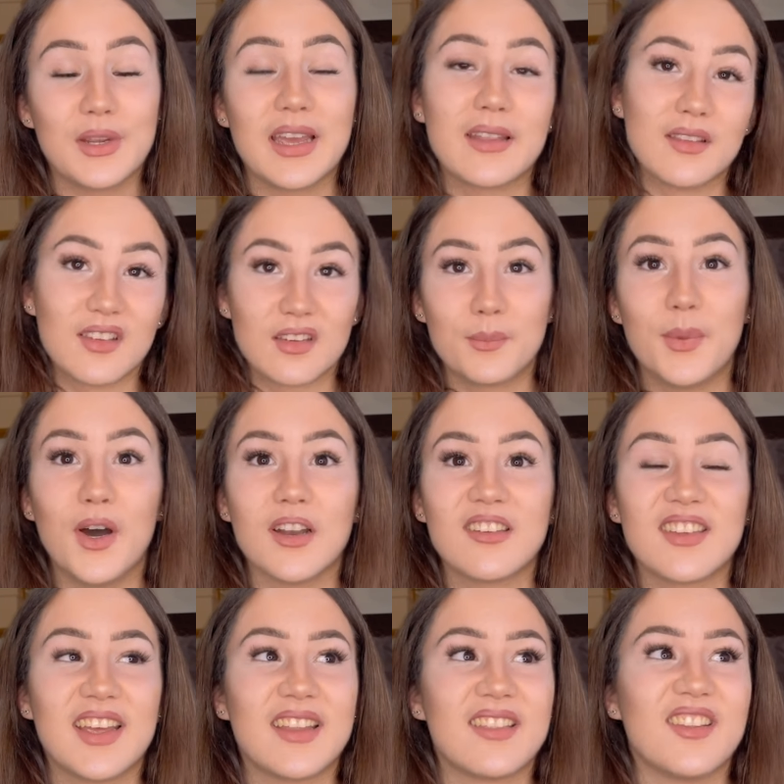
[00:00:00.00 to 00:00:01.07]
get the spot
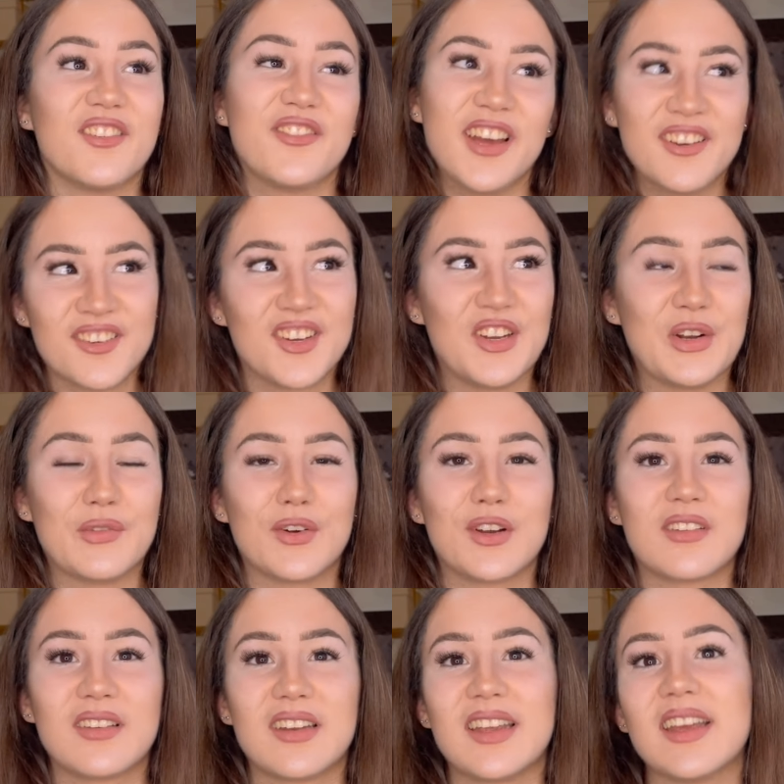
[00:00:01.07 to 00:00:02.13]
at the fashion
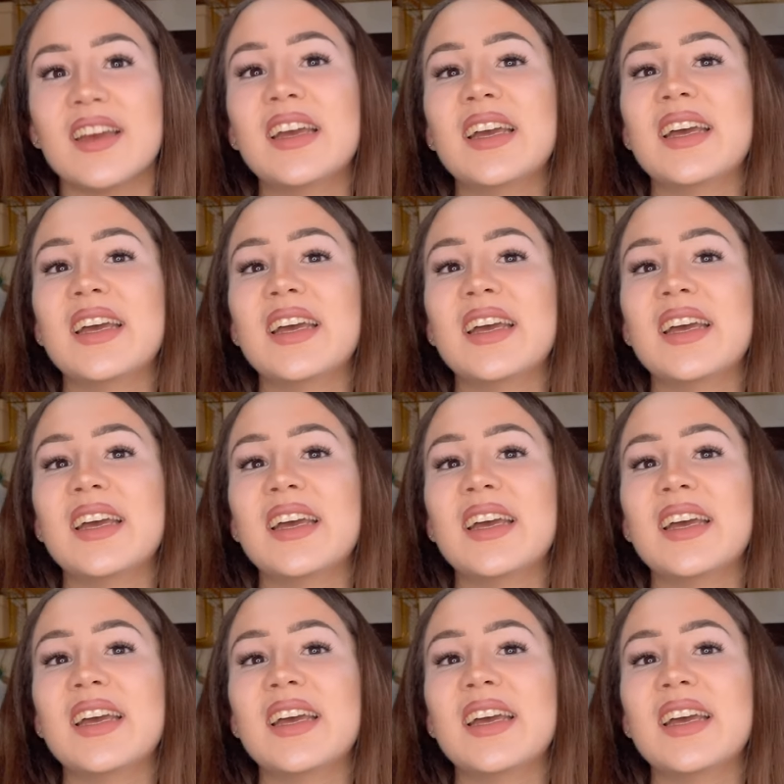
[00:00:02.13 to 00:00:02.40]
university.